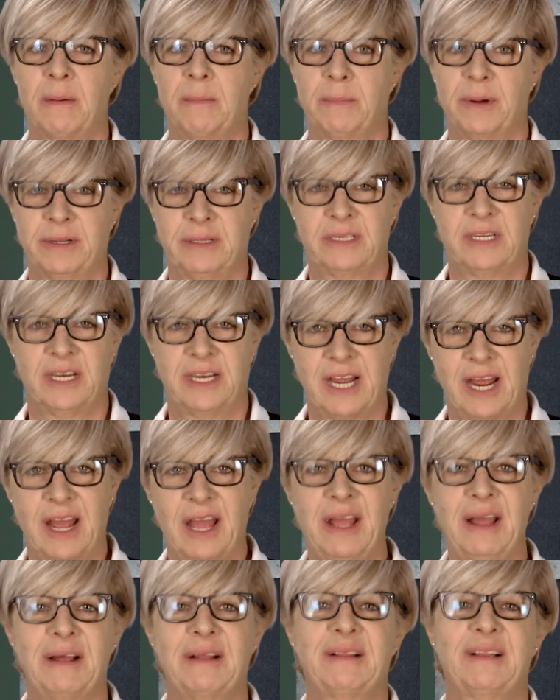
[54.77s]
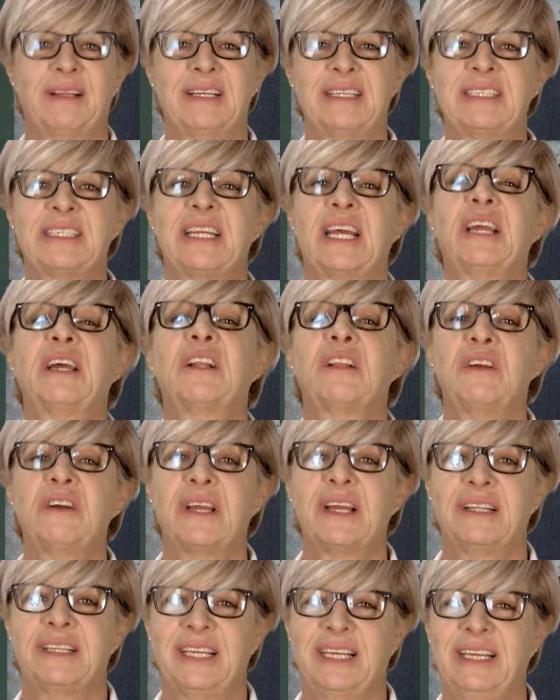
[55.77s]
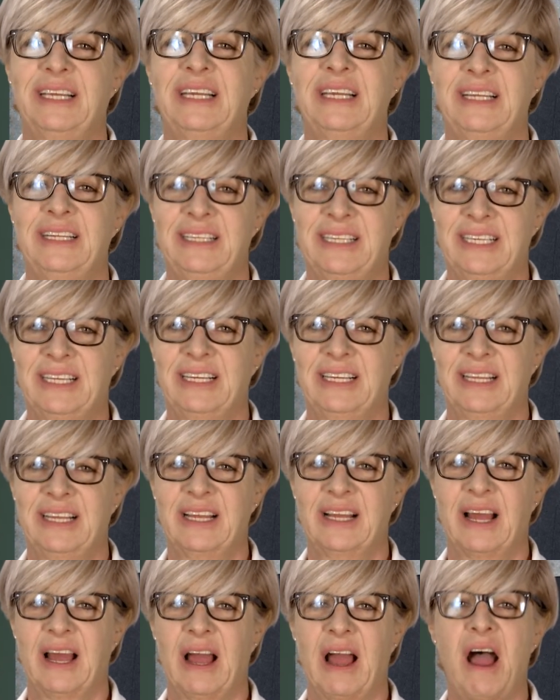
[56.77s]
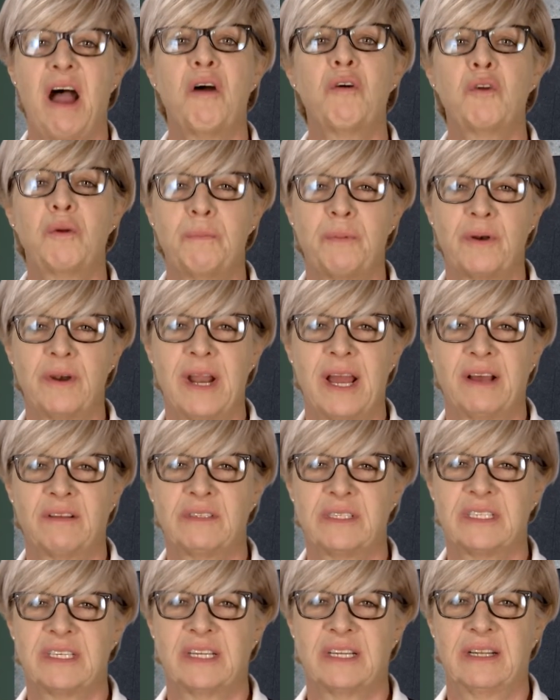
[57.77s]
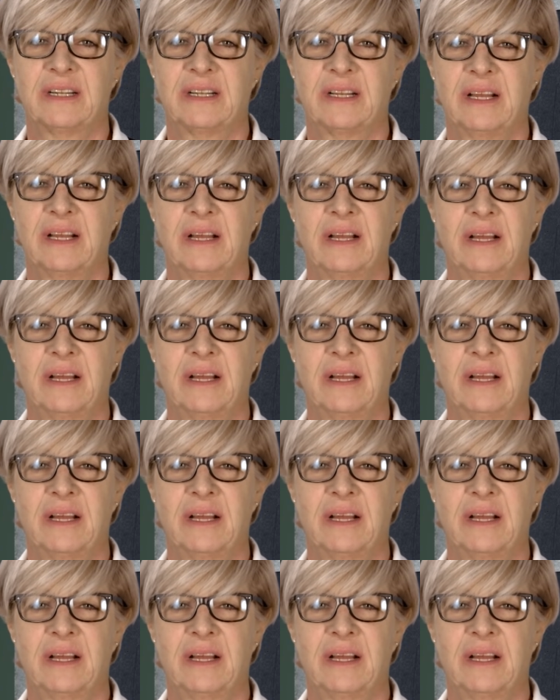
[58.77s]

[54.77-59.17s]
But today, let's take a look at the ED, how to pronounce it.